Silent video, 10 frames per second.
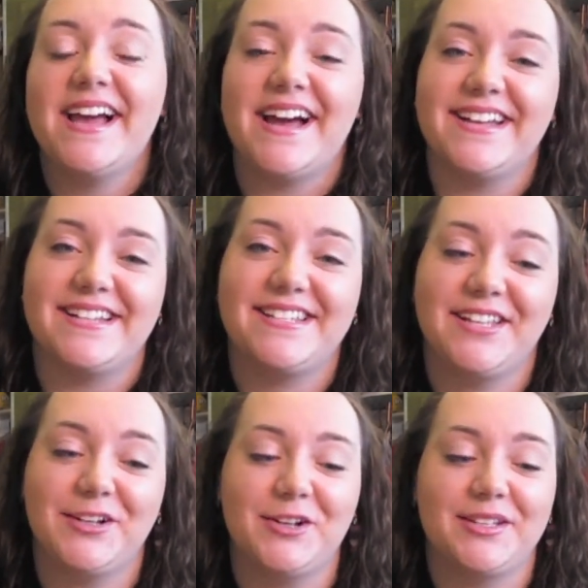
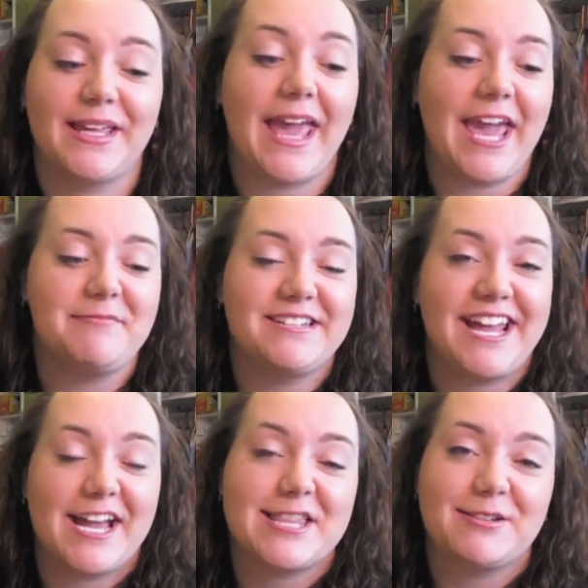until the game
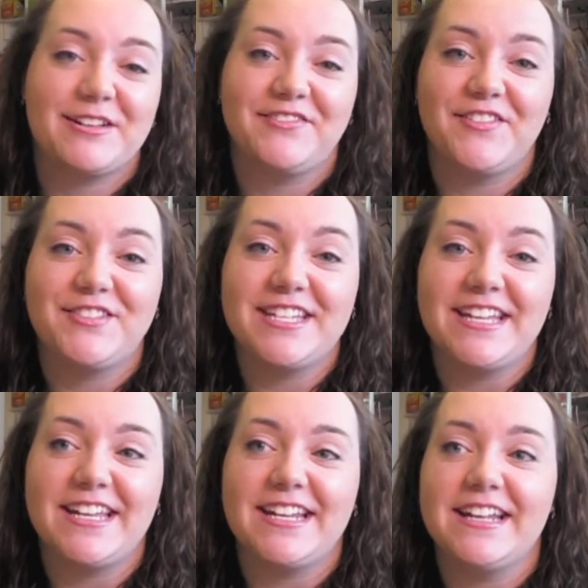today at
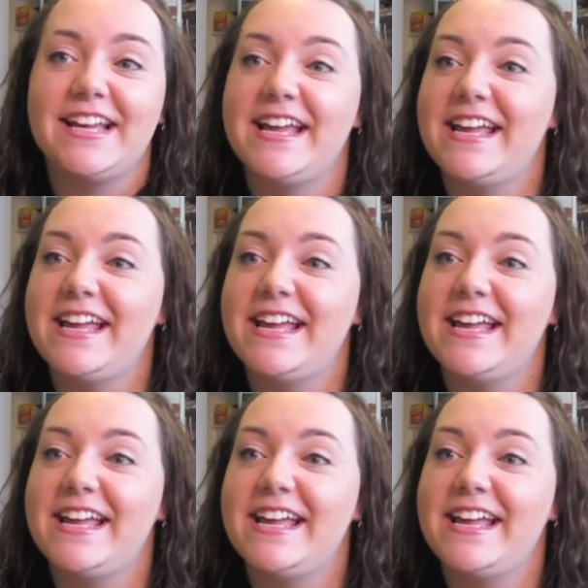3:15.